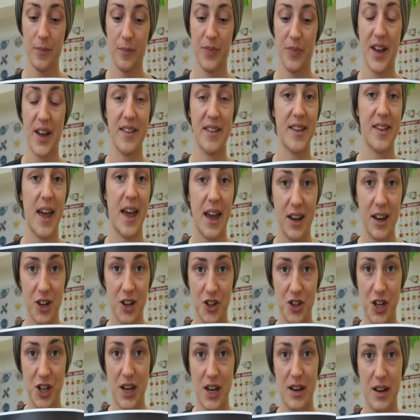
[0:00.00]
that's
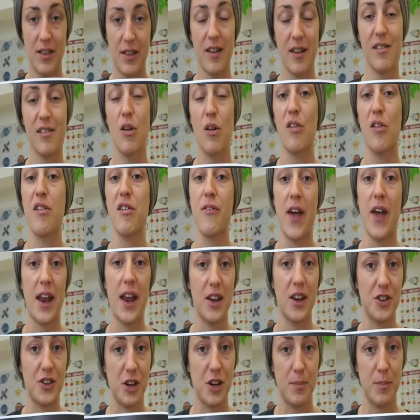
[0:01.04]
energy. That's lots of
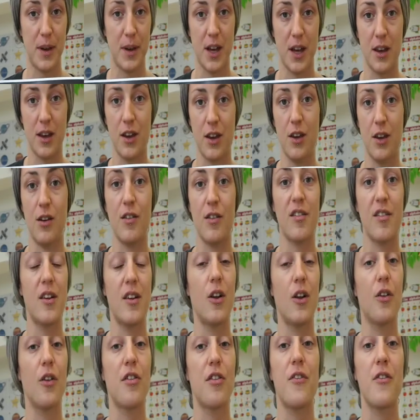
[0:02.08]
energy being used and
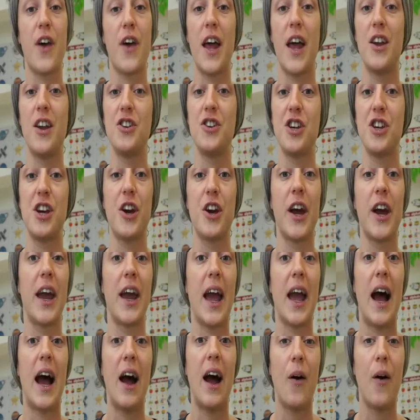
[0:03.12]
lots of energy going
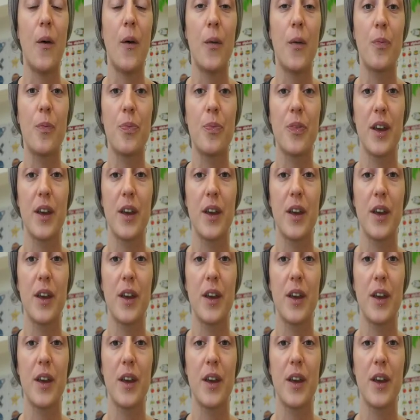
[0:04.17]
out